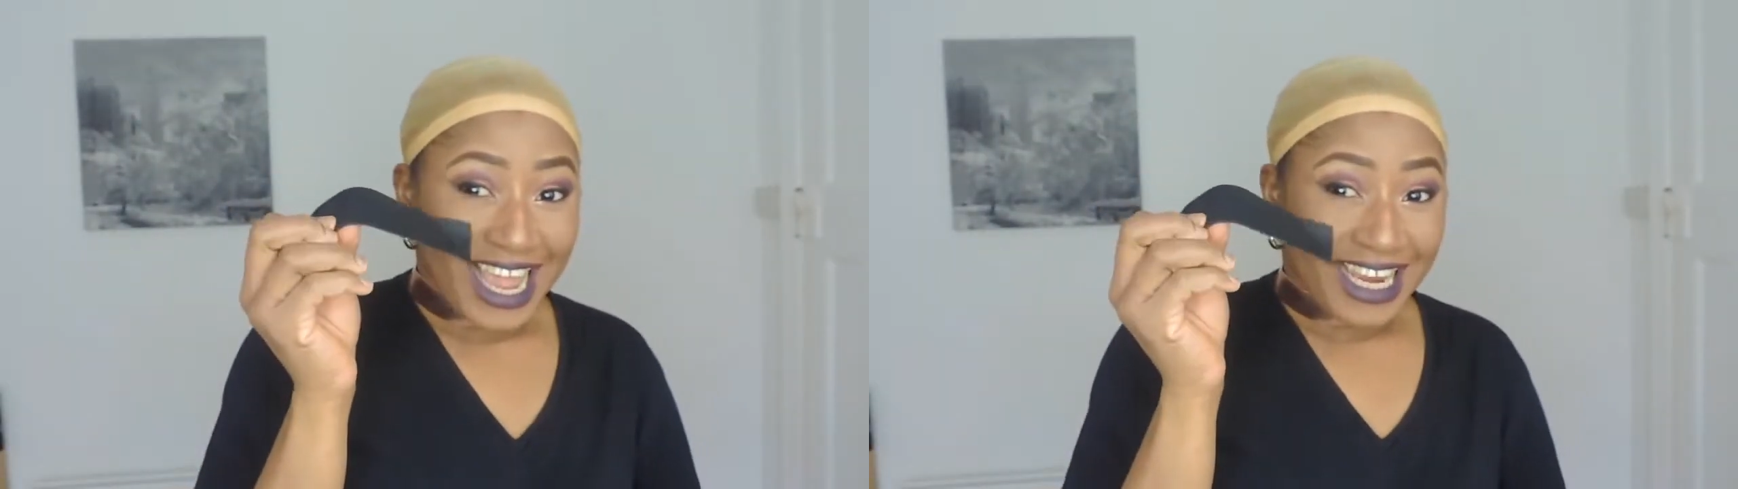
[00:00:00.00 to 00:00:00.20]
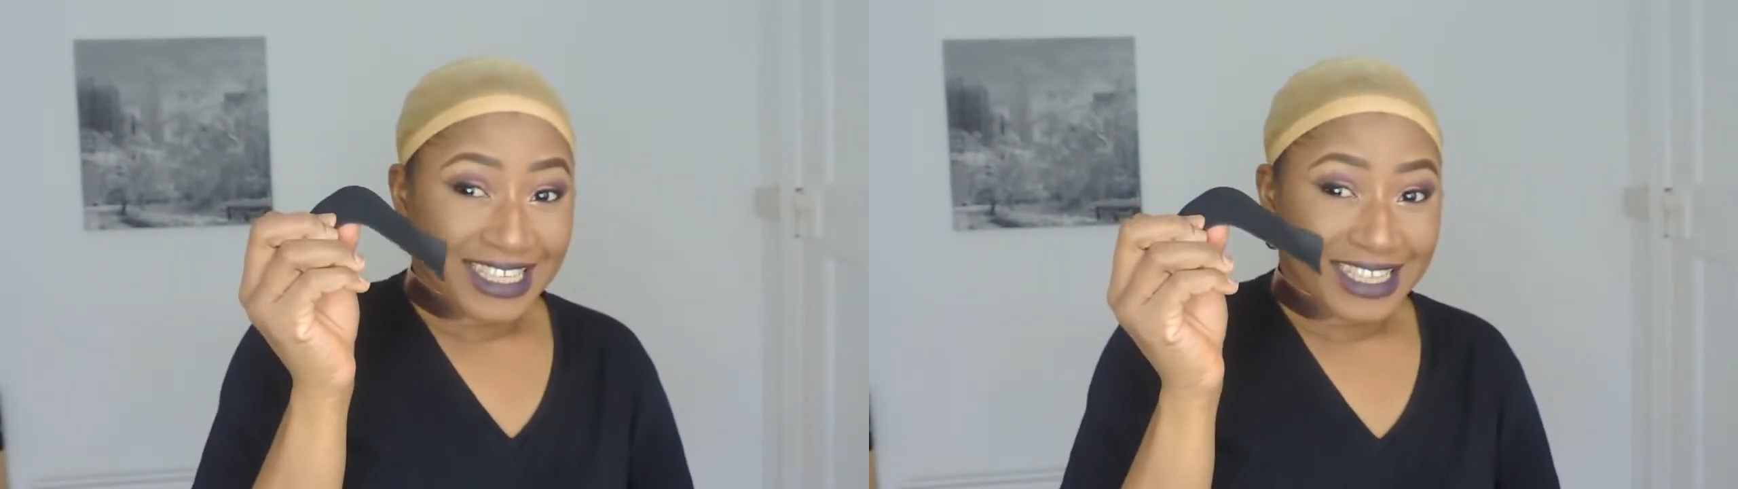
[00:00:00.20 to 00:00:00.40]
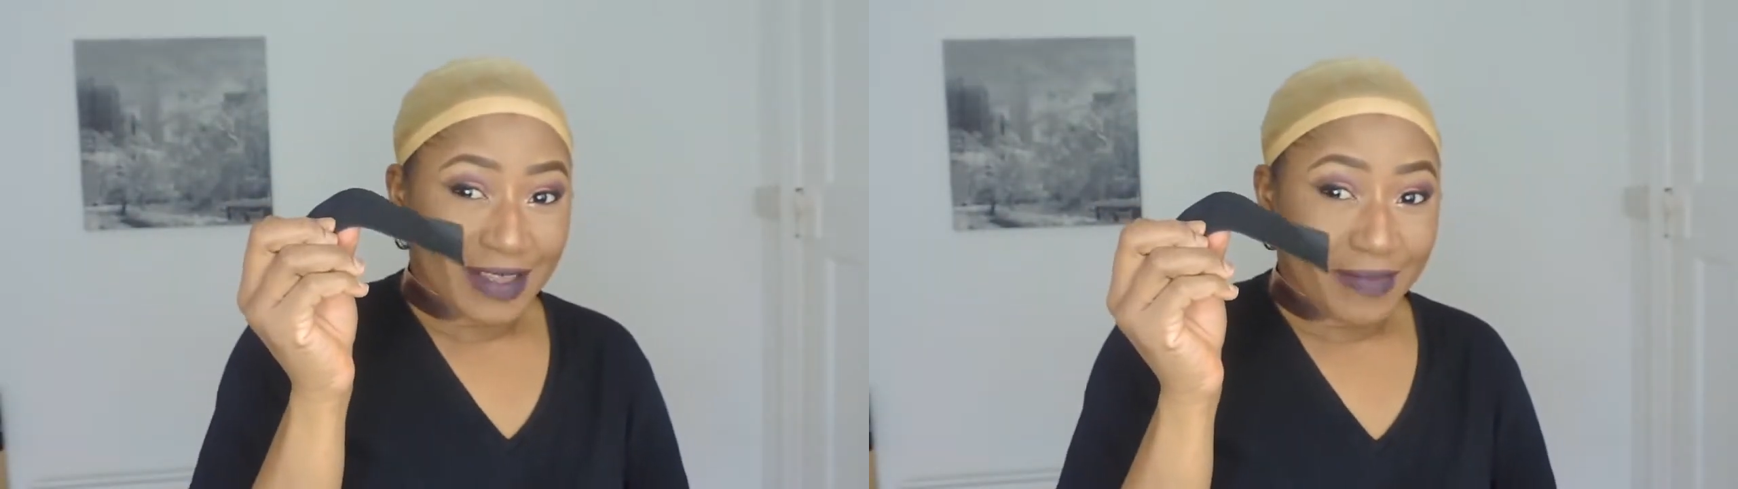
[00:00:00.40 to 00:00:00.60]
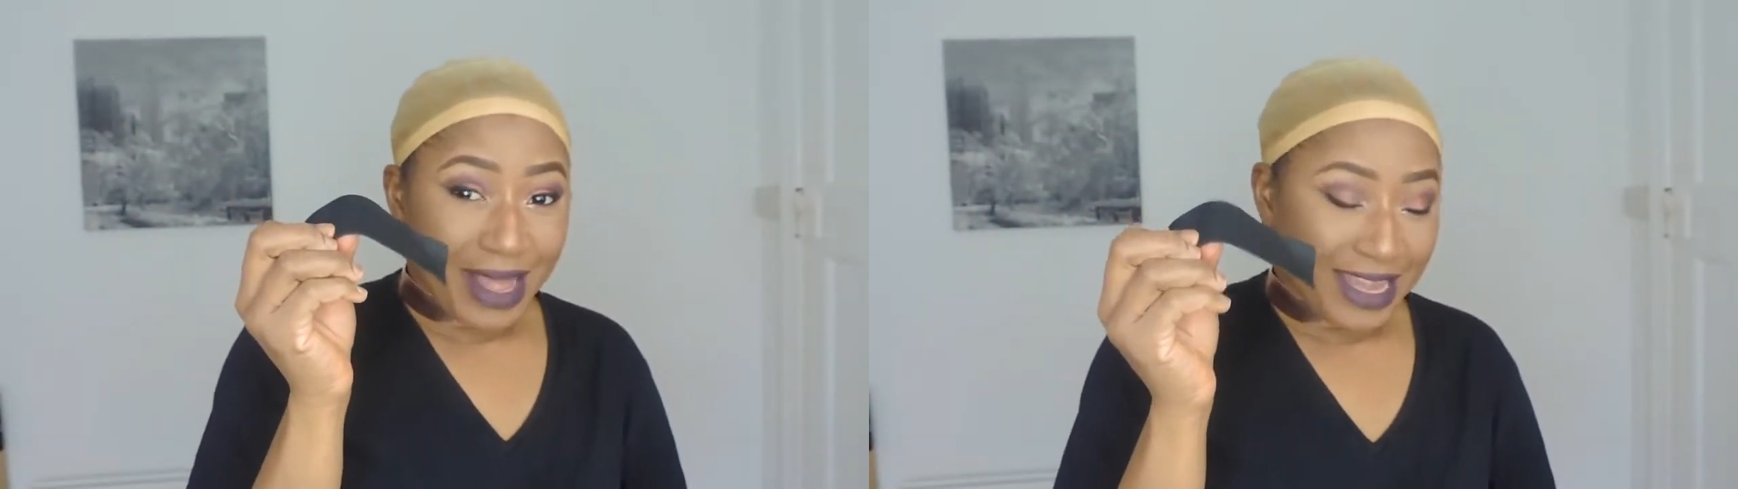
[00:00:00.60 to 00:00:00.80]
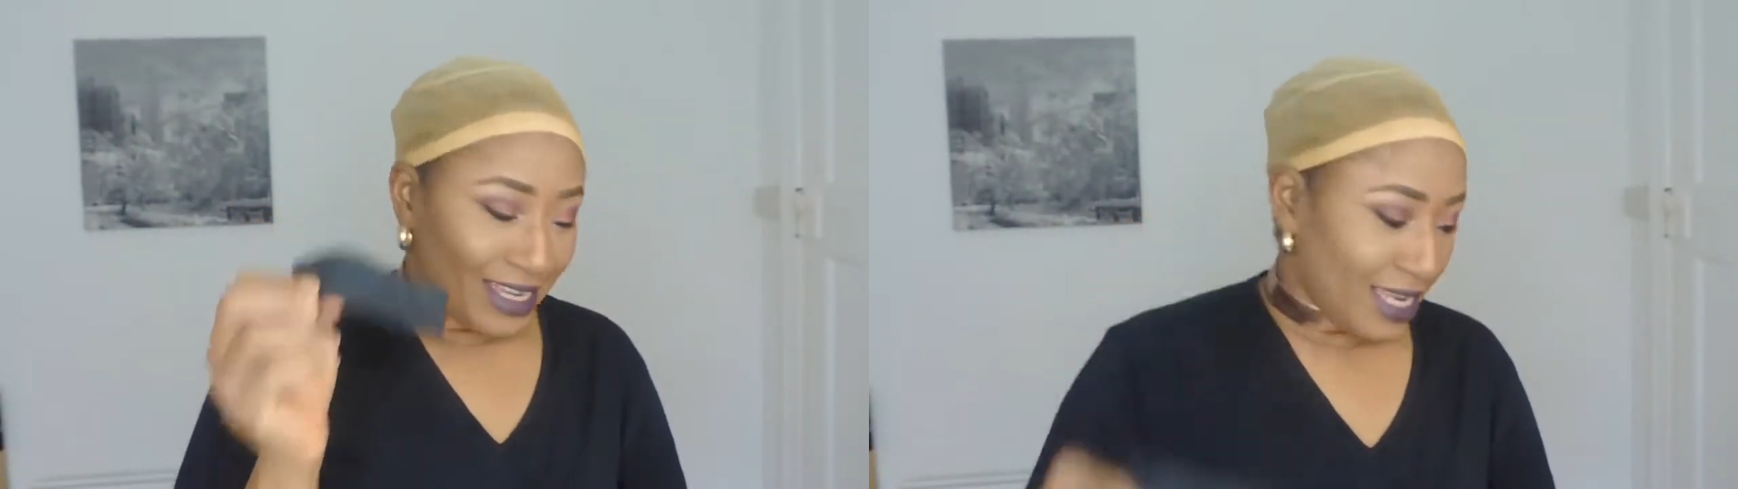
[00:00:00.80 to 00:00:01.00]
elastic
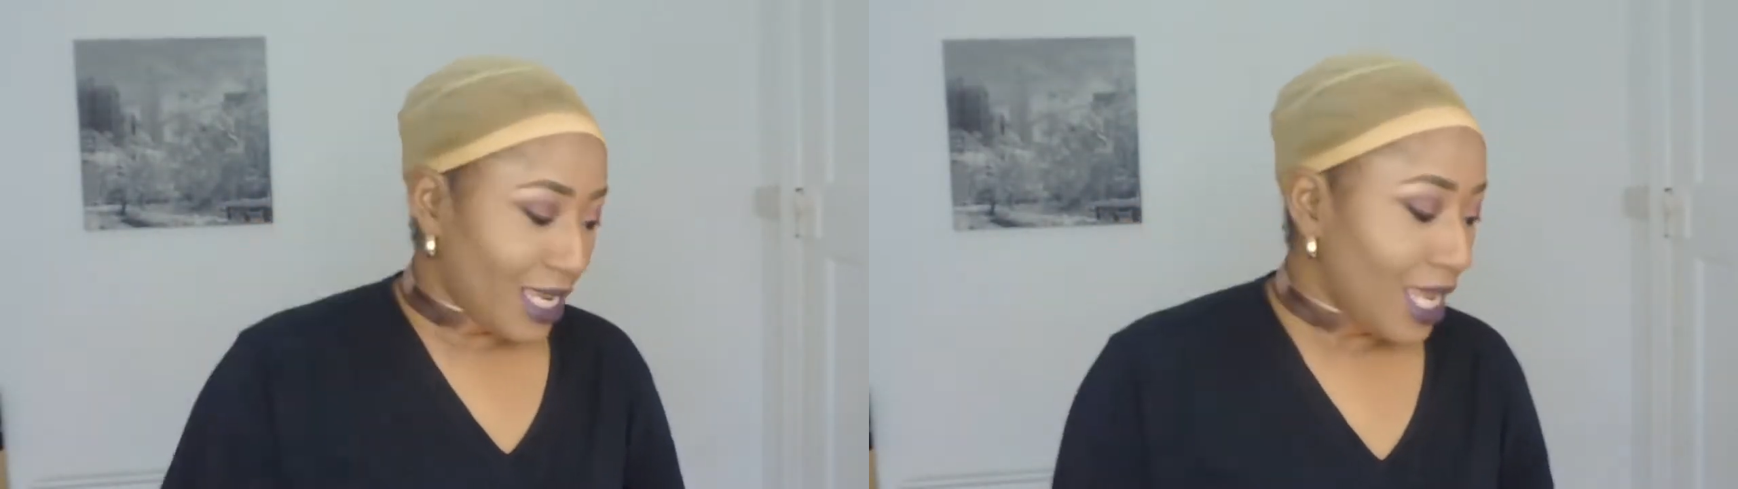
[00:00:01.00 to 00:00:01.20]
band.